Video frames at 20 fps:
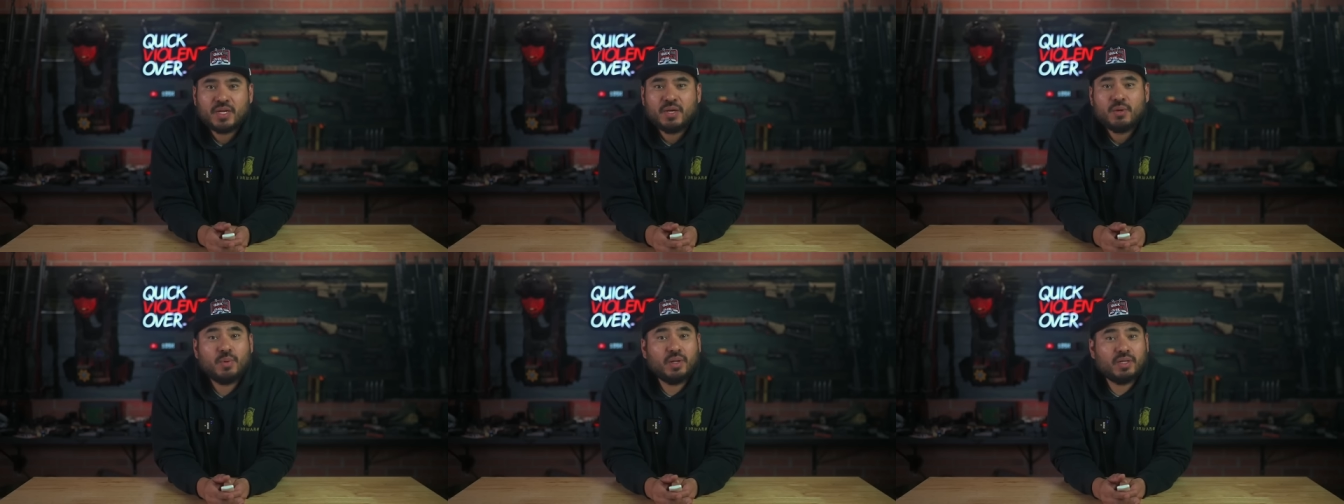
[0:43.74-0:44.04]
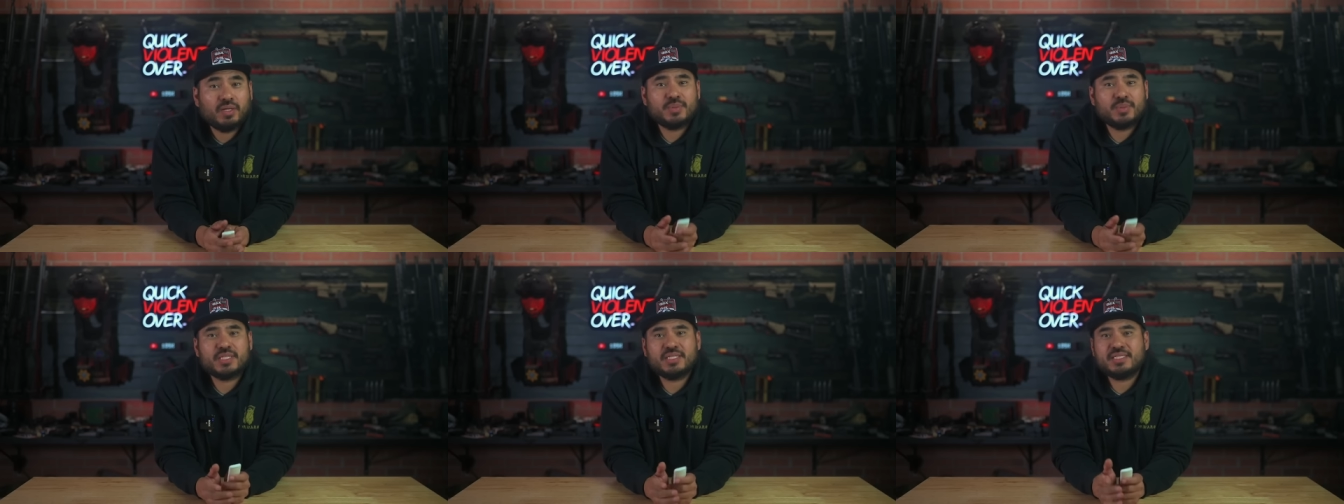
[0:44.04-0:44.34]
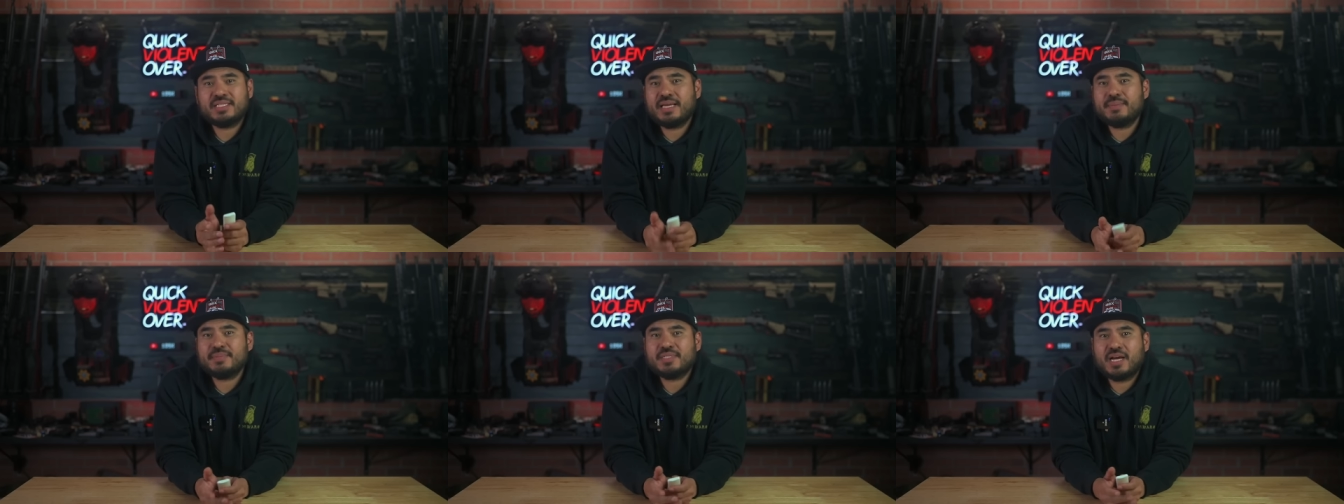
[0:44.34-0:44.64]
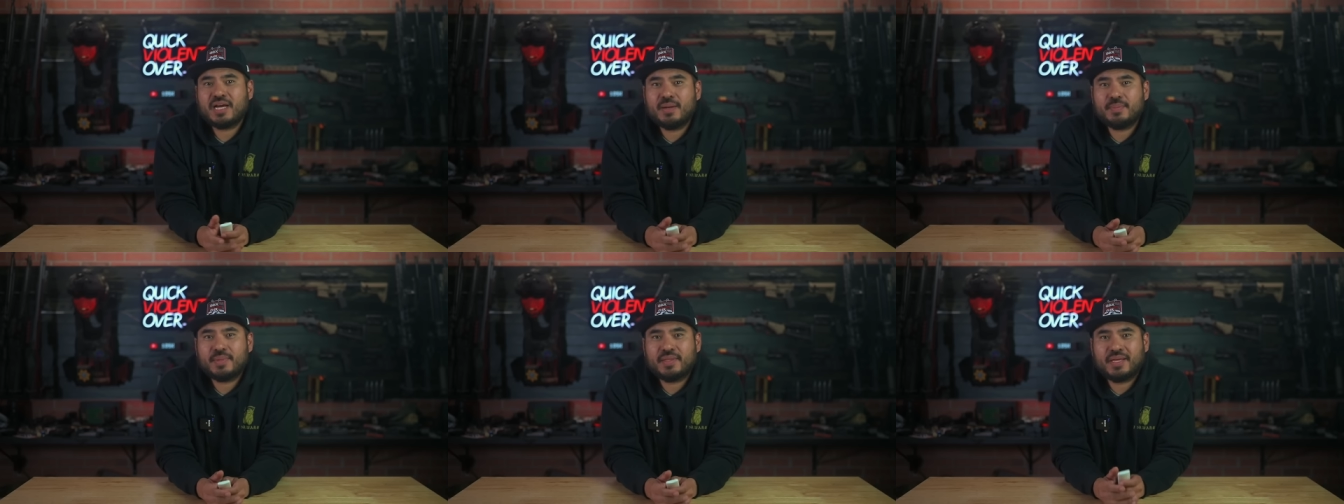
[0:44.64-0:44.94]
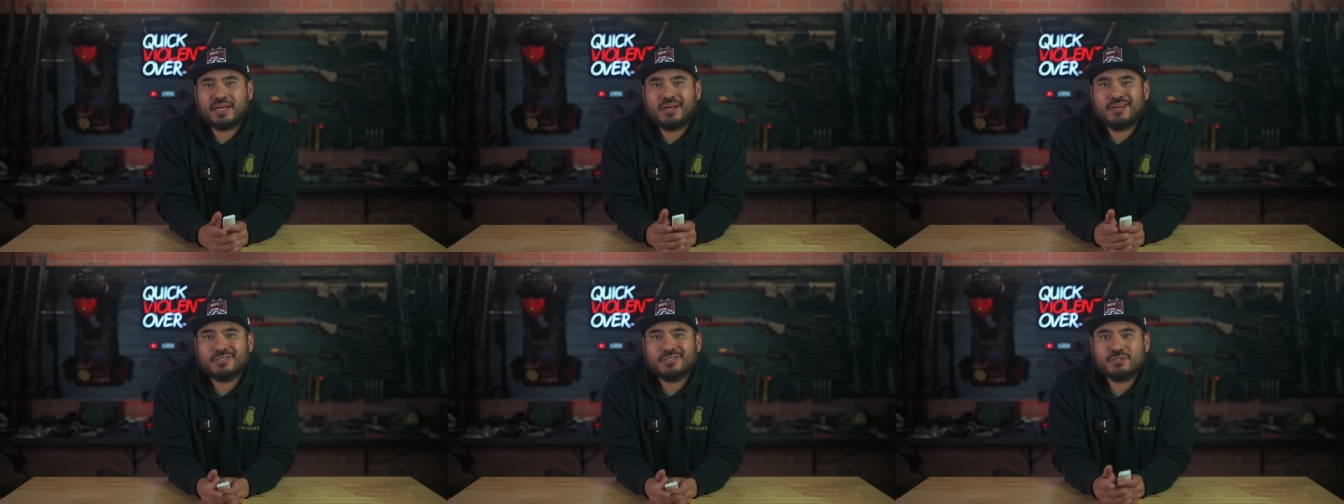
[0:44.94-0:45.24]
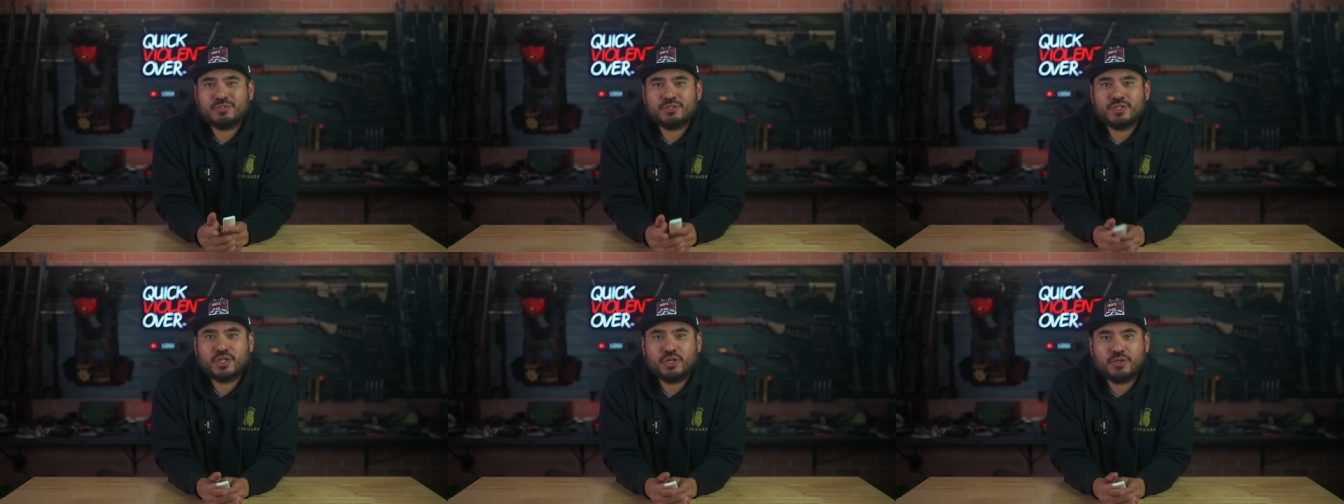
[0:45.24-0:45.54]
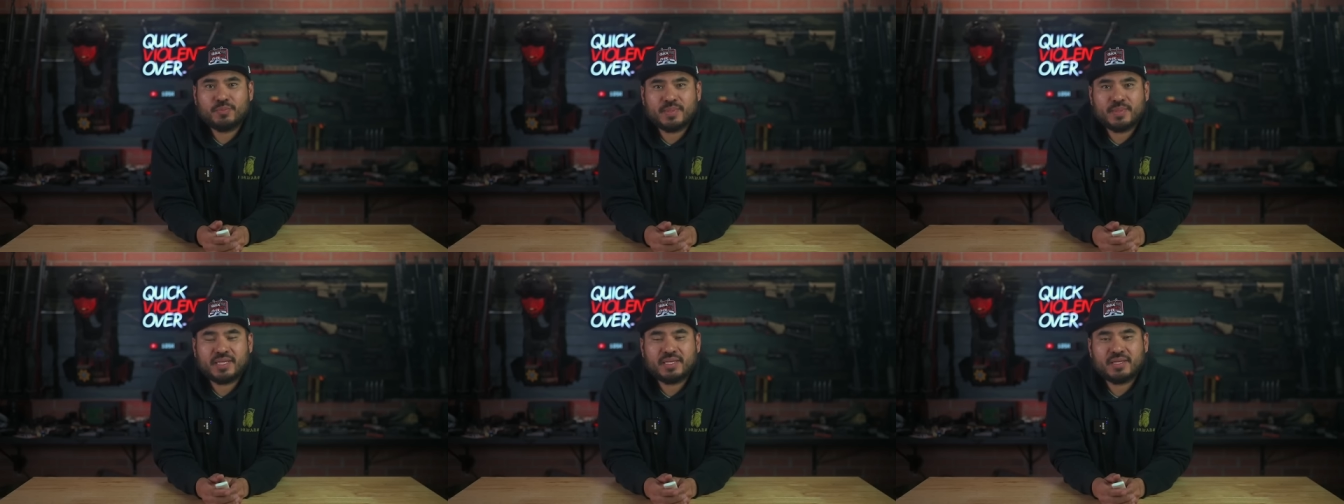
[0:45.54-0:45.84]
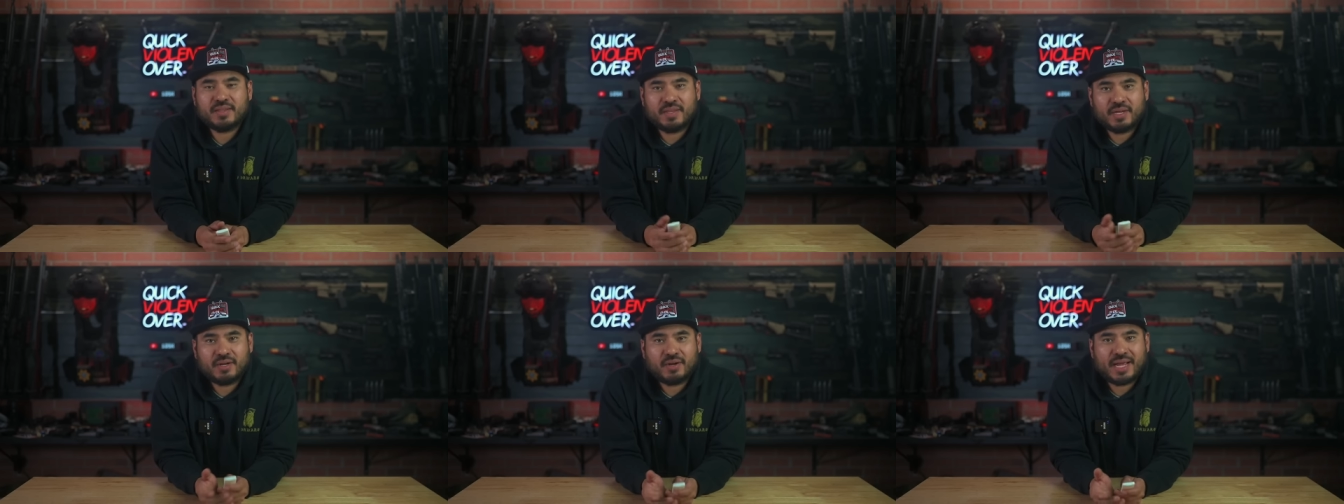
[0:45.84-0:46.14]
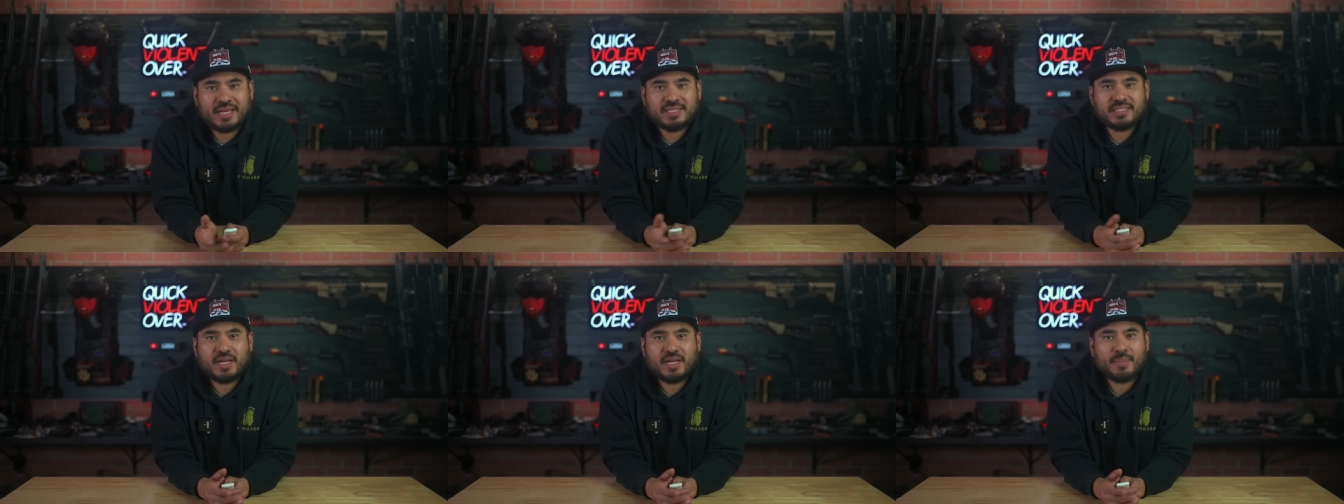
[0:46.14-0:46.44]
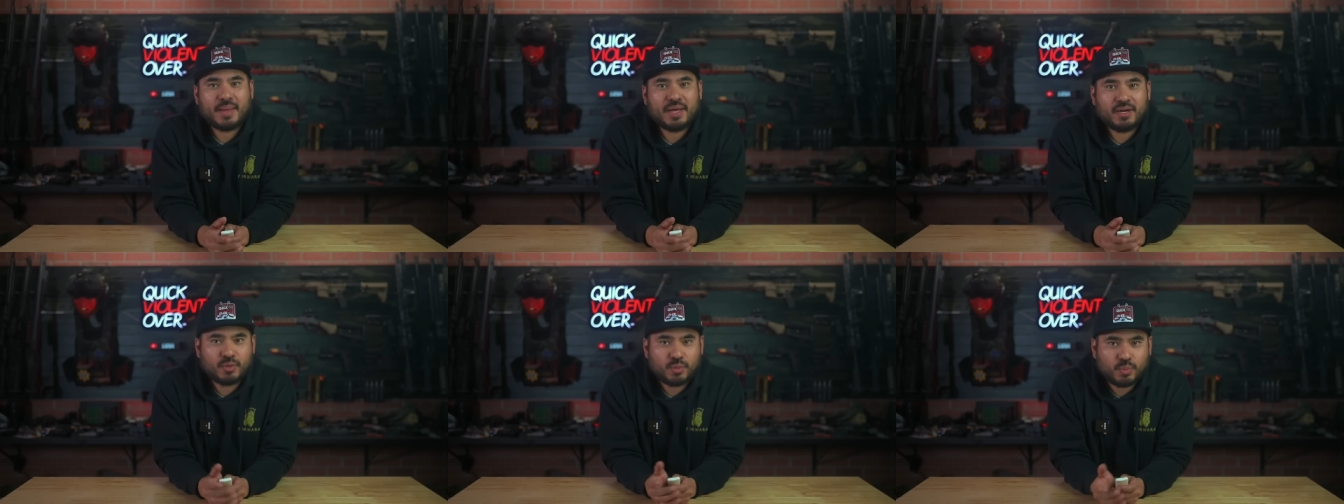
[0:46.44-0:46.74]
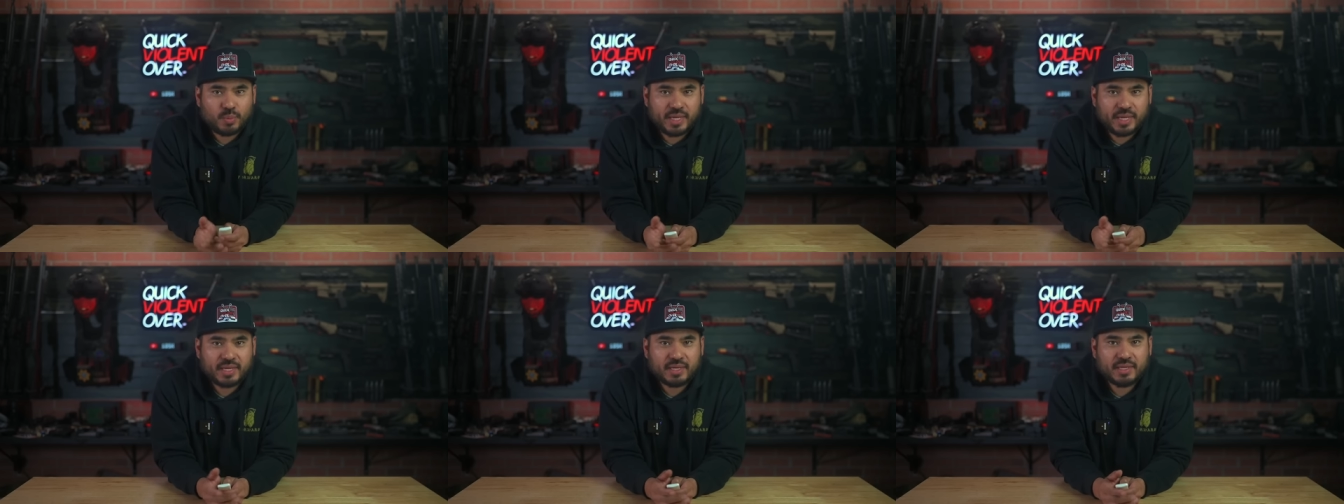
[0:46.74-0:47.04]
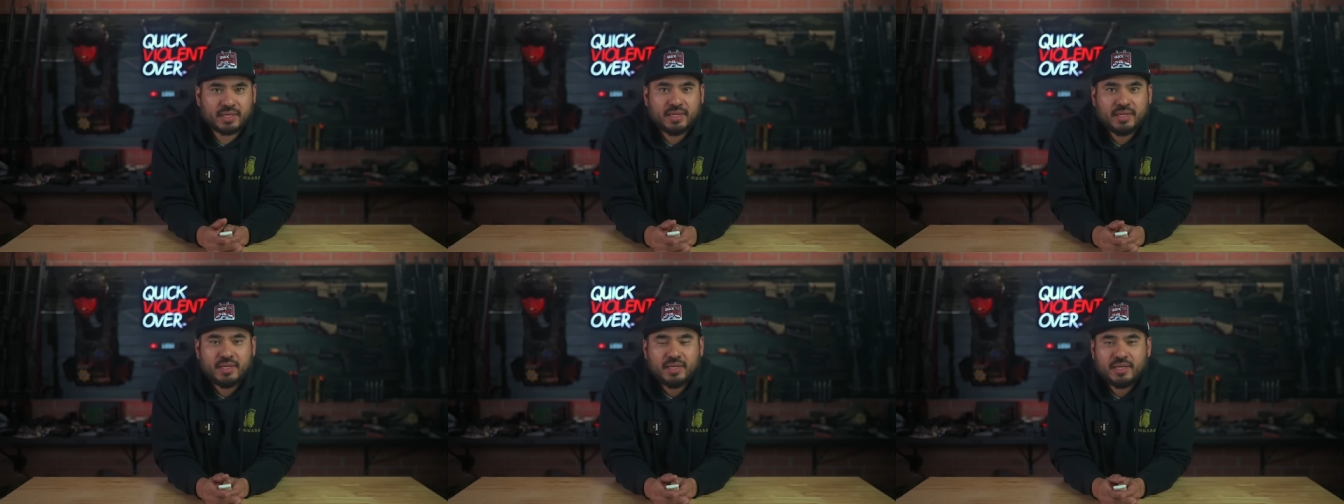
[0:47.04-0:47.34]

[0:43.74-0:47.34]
Well, it was the same time that they also showed me their Antimatter Wing.